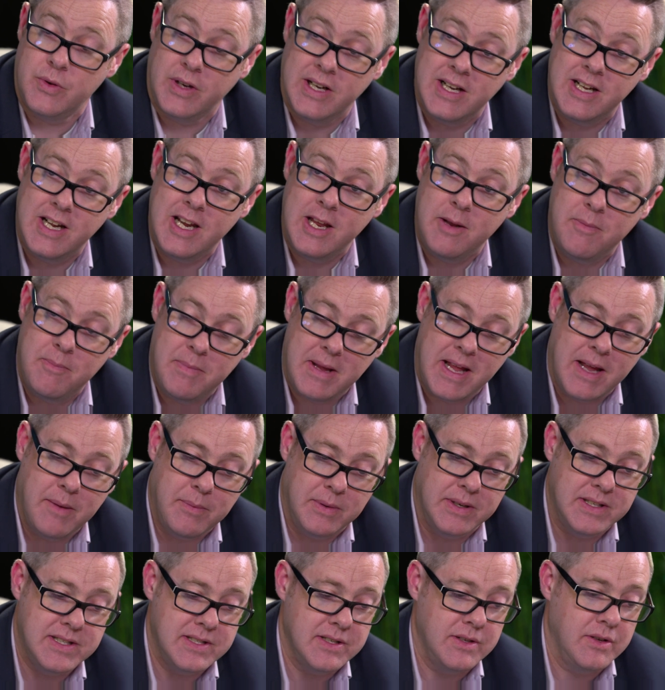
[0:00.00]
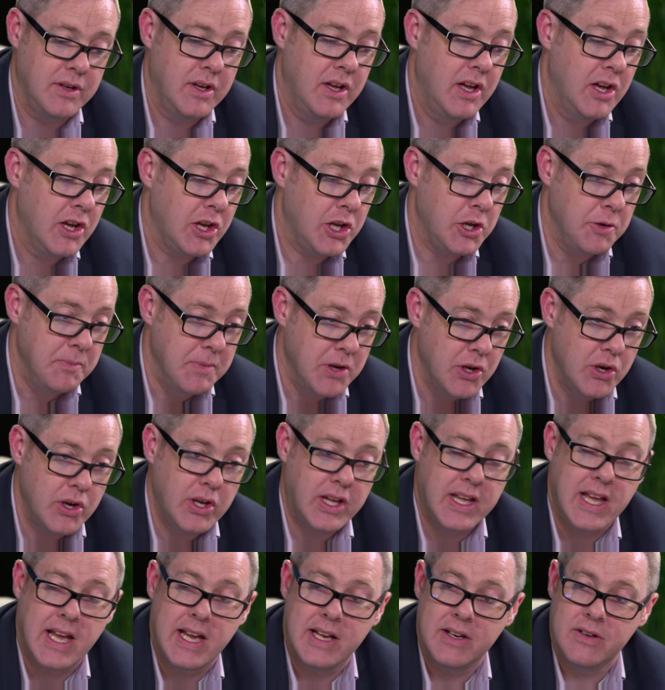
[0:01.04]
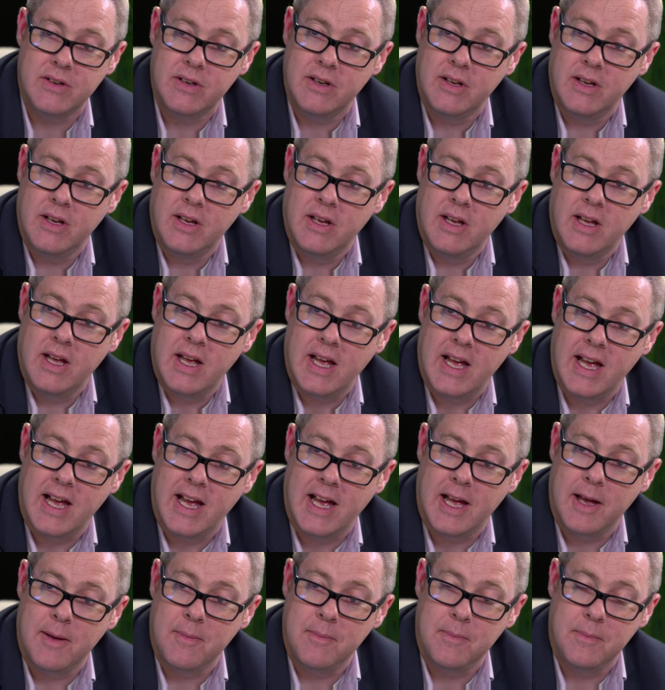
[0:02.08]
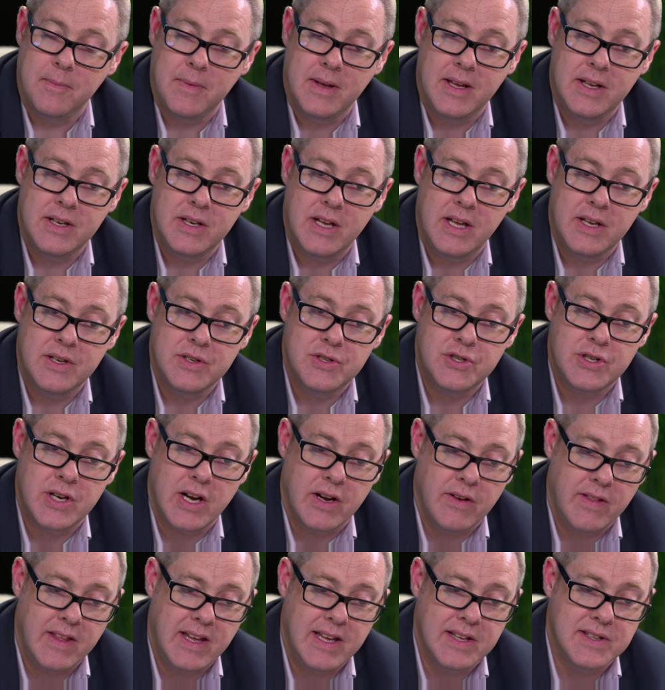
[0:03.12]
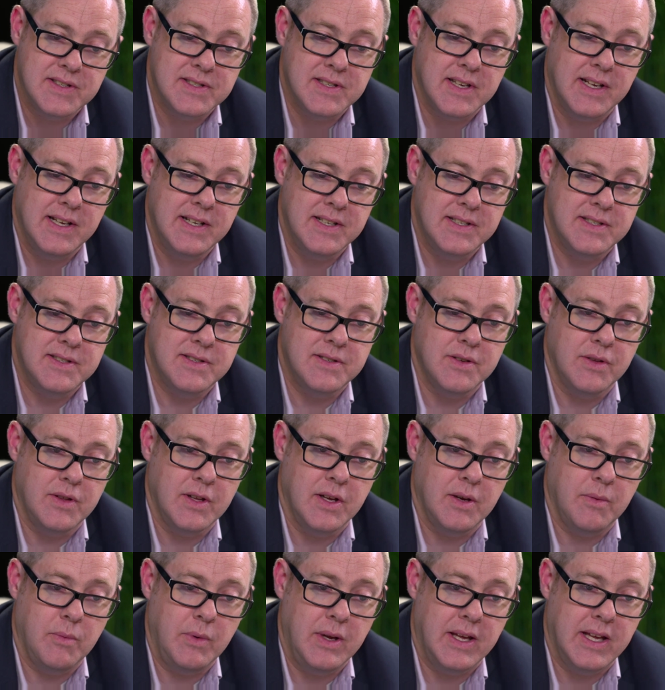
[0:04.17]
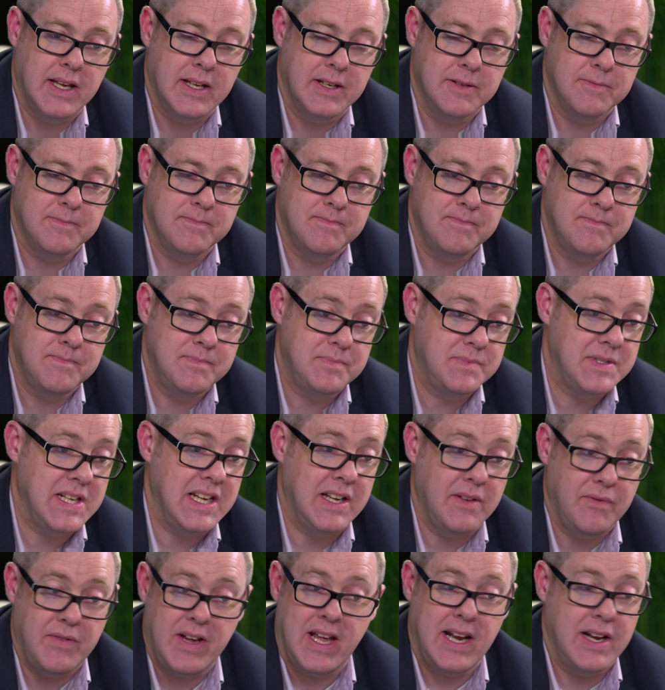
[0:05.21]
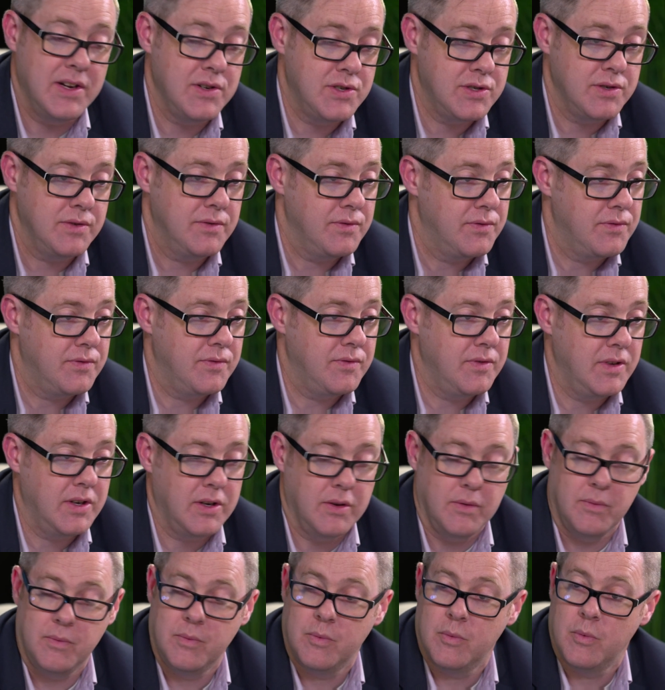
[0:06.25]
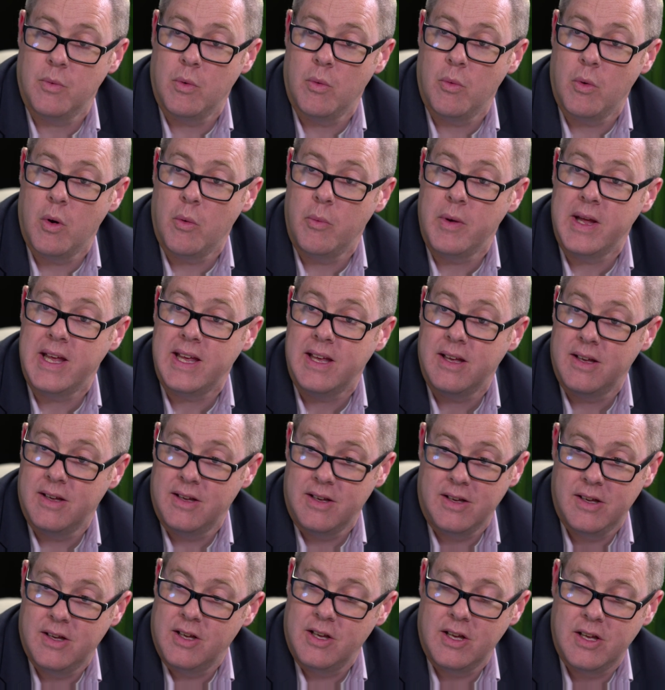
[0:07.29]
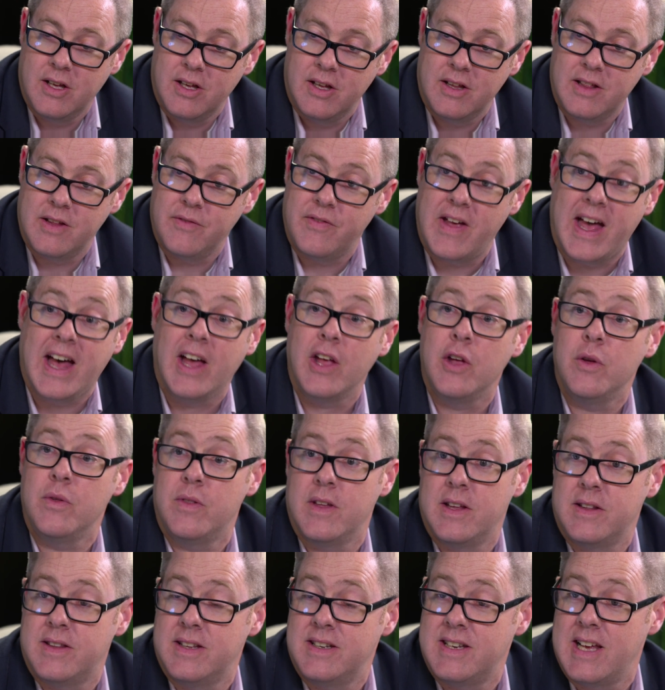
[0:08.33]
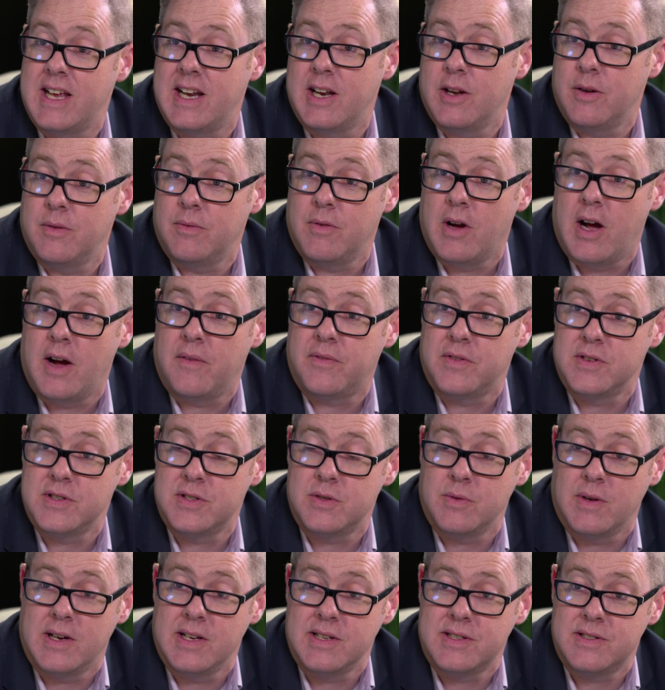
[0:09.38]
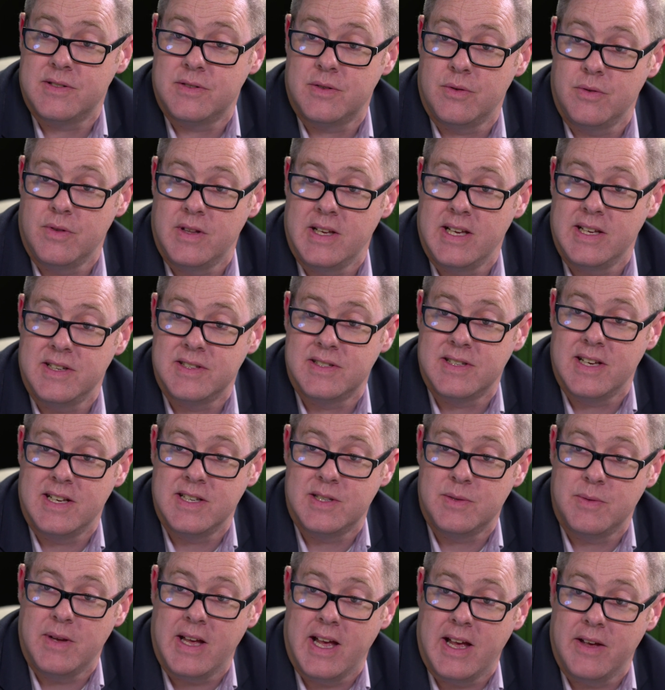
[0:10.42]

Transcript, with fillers: We're going to need to be able to communicate and share the insights so that we can take advantage of, you know, what we, the value that the data offers to us through the insights we